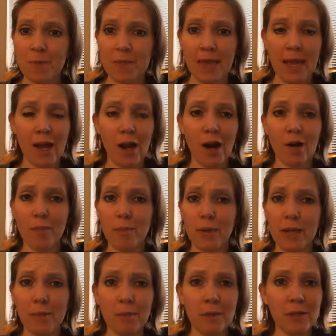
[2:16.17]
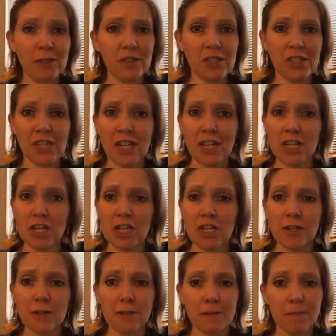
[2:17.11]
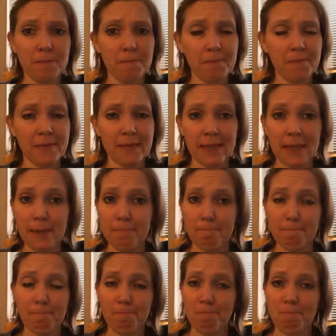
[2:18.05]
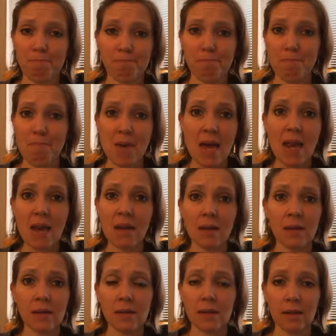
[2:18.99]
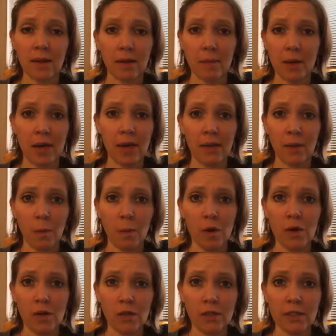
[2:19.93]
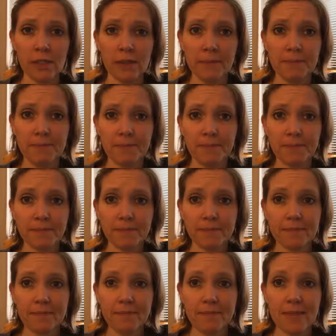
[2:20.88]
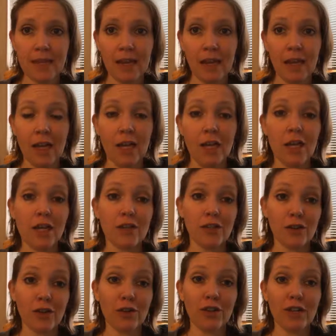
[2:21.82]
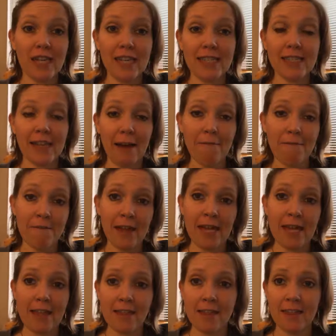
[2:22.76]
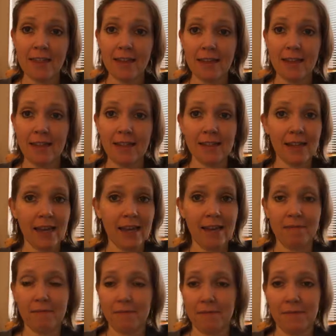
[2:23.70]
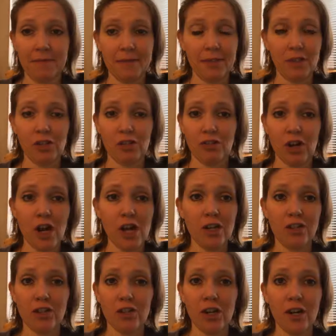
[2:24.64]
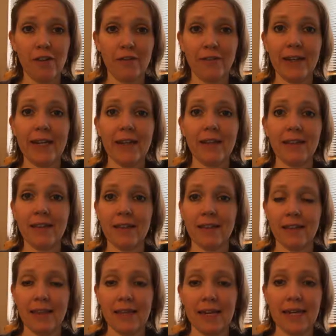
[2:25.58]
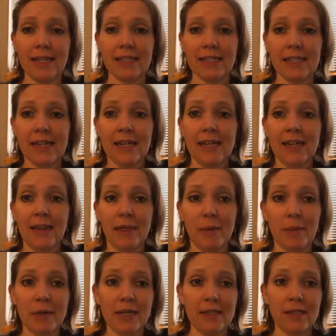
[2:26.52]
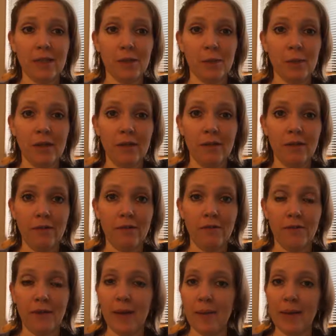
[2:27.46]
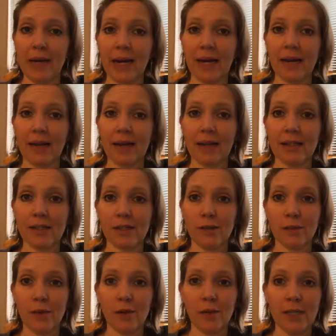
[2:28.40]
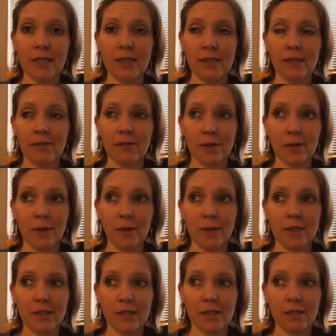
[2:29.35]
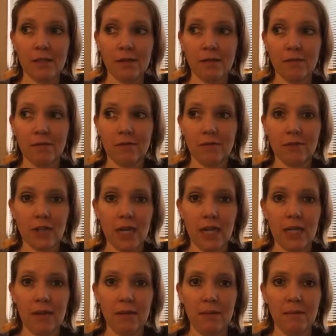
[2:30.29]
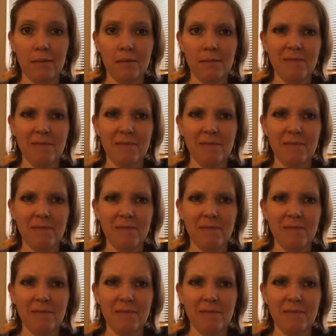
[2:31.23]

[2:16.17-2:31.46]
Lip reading: They are people such that mend upon the world. So he's got faith. He's got strong, strong faith that the Britons will fight back against the Romans if the Romans try to